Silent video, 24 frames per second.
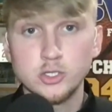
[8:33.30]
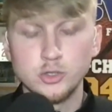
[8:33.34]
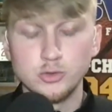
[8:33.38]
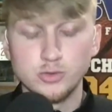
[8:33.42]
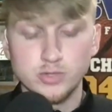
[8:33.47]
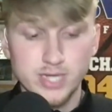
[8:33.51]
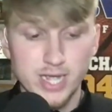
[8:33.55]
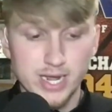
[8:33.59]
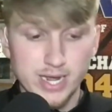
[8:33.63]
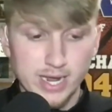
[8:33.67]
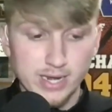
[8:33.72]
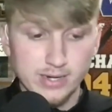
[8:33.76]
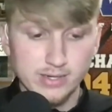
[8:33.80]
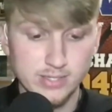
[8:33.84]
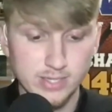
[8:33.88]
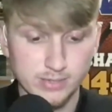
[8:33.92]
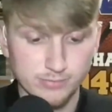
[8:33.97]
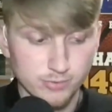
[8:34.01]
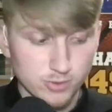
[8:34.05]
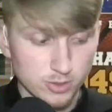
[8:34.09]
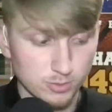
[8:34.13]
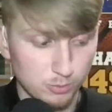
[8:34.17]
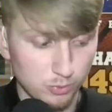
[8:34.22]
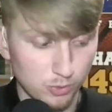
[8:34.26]
to take a
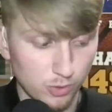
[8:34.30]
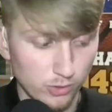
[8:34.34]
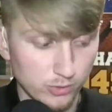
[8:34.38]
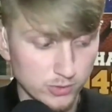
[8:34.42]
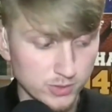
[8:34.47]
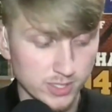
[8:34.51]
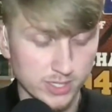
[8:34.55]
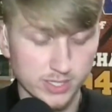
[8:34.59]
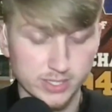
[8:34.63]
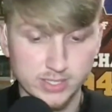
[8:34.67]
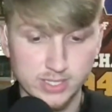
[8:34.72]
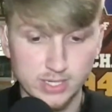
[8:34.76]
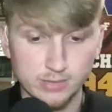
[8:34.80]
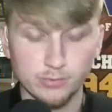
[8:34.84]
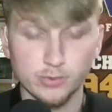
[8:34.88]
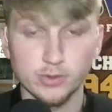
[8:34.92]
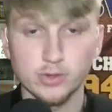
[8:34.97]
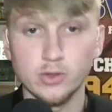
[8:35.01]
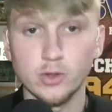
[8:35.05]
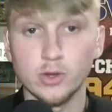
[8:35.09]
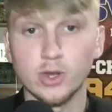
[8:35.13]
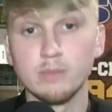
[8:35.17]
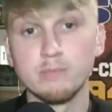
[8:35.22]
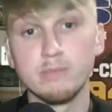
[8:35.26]
different approach and a
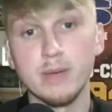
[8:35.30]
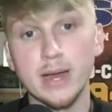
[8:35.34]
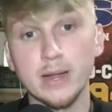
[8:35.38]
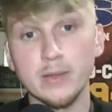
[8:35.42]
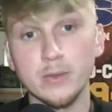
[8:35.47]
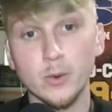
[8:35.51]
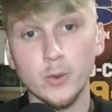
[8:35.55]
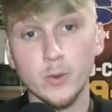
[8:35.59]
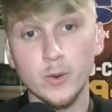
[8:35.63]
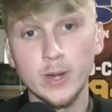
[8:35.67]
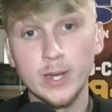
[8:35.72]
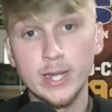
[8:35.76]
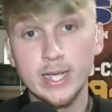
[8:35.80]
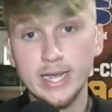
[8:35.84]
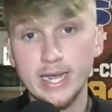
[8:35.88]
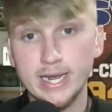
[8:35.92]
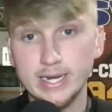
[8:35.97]
different look at Baylor.